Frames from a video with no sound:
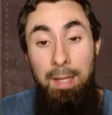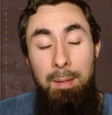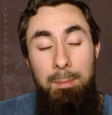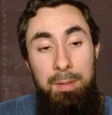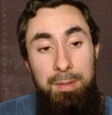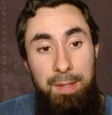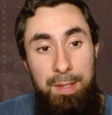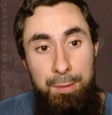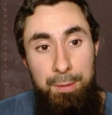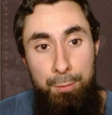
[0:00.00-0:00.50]
But
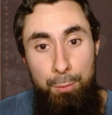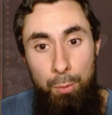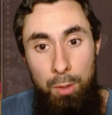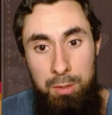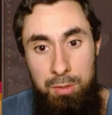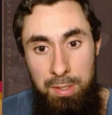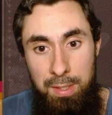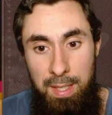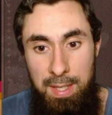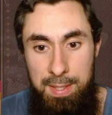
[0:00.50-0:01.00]
thanks for
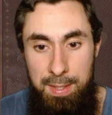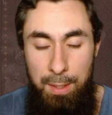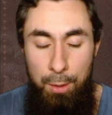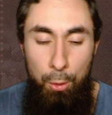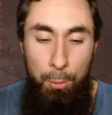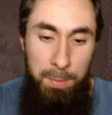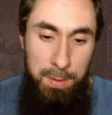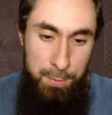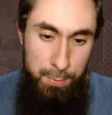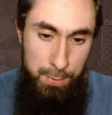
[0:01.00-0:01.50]
watching, guys. I
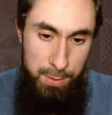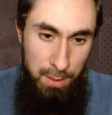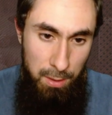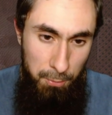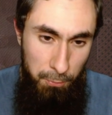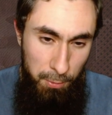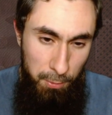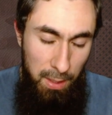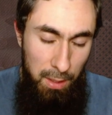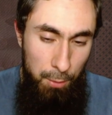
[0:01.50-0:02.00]
hope this was
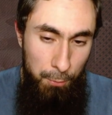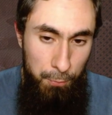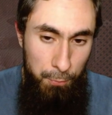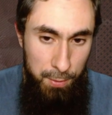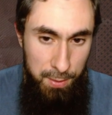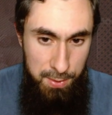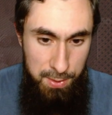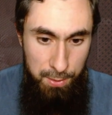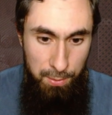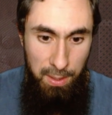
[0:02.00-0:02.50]
helpful. I'll hopefully
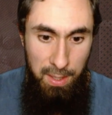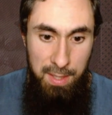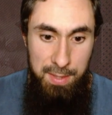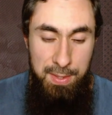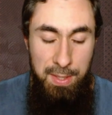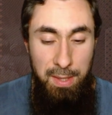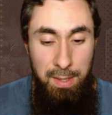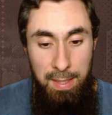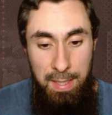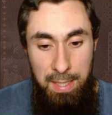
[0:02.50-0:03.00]
see you guys
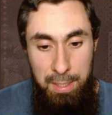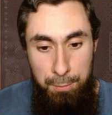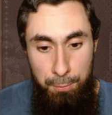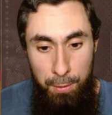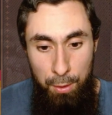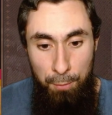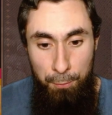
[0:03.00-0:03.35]
in the next video.